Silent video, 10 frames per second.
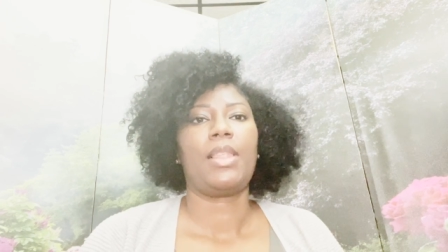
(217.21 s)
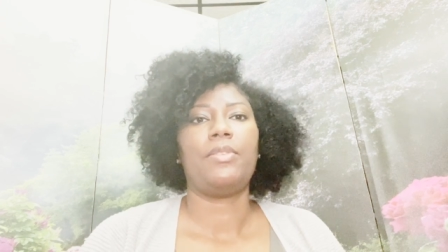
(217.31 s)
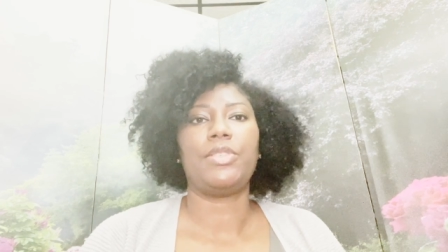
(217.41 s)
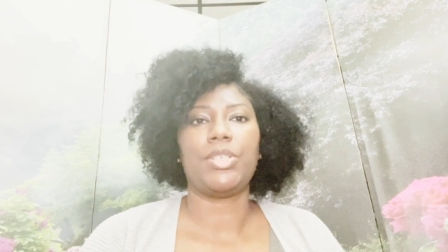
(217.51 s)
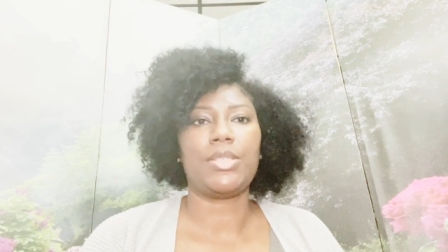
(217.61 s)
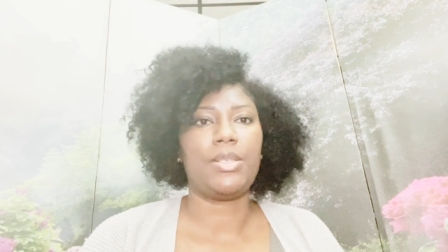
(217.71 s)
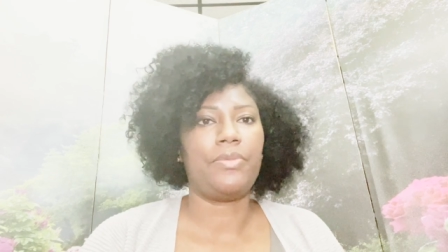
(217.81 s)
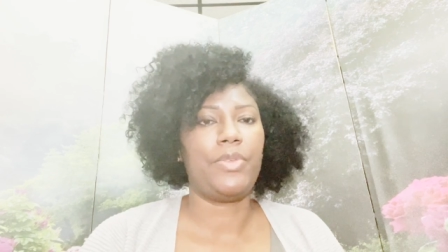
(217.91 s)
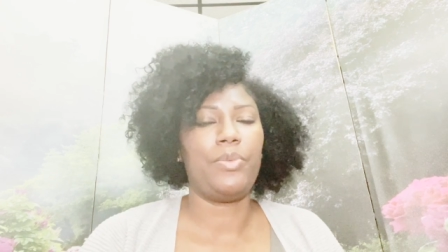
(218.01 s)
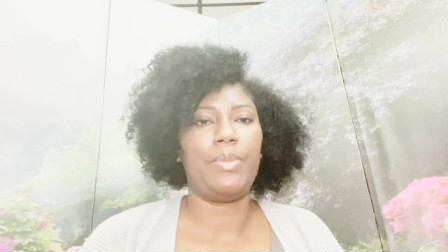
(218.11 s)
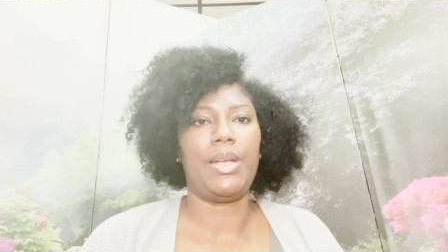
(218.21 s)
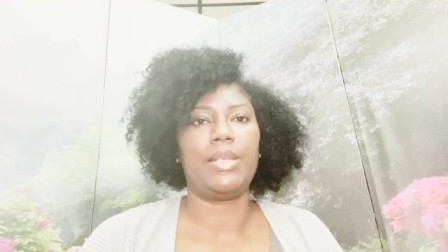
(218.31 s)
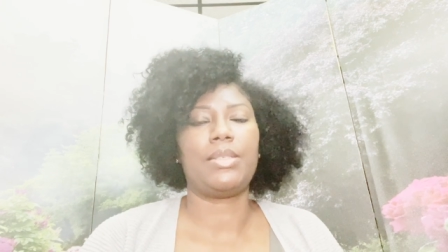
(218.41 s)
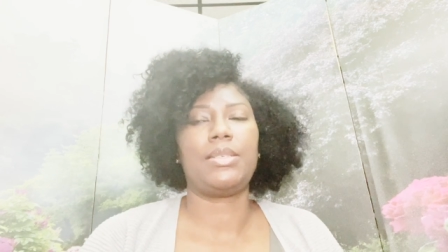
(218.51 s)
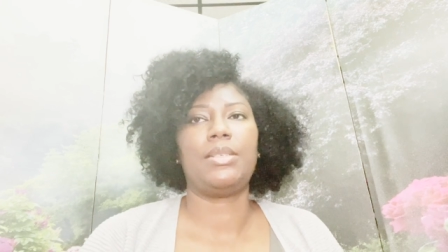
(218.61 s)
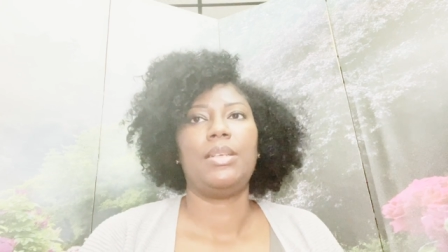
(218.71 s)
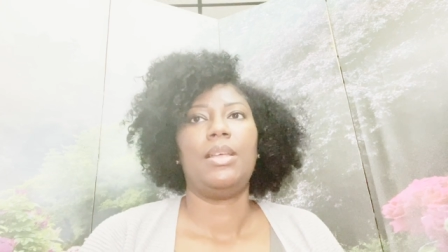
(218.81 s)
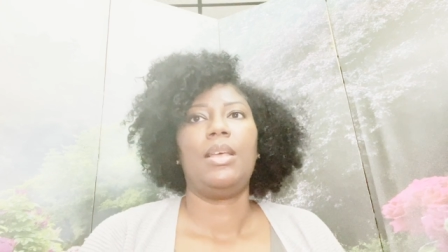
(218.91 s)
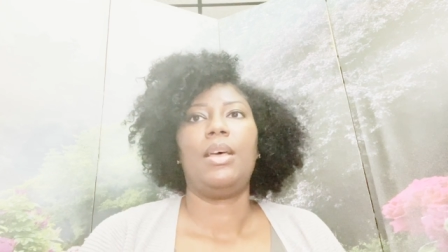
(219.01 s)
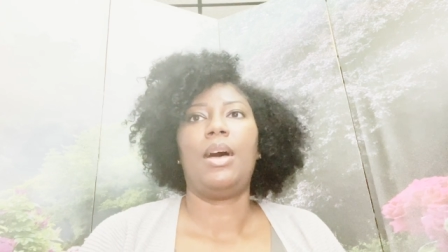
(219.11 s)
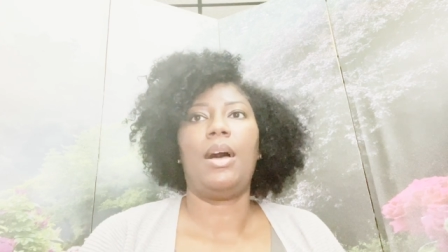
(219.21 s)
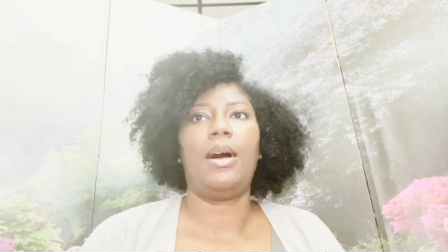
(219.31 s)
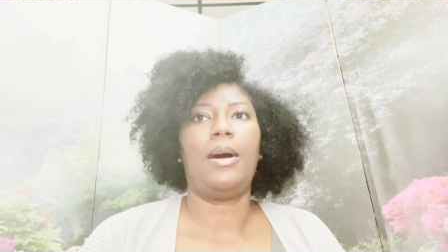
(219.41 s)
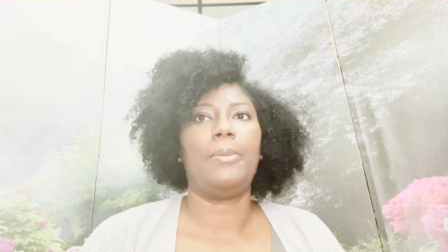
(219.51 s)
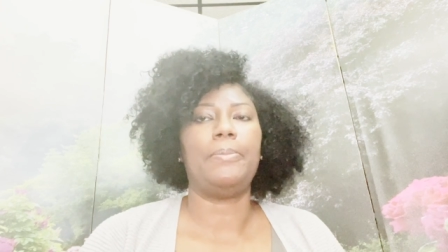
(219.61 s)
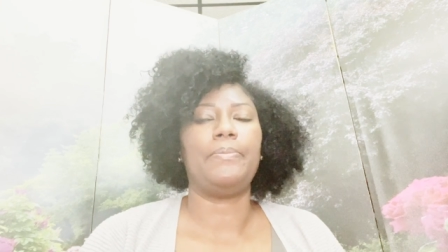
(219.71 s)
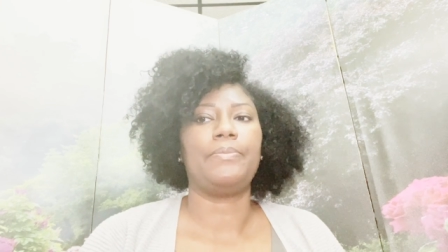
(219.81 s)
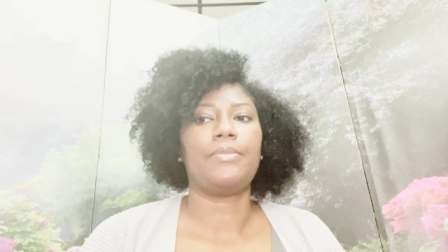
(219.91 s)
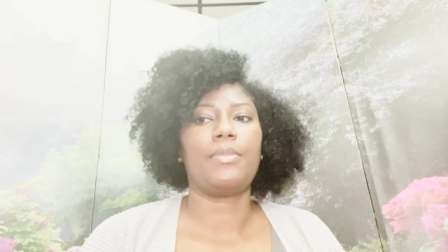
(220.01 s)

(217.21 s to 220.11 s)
for just a few minutes um,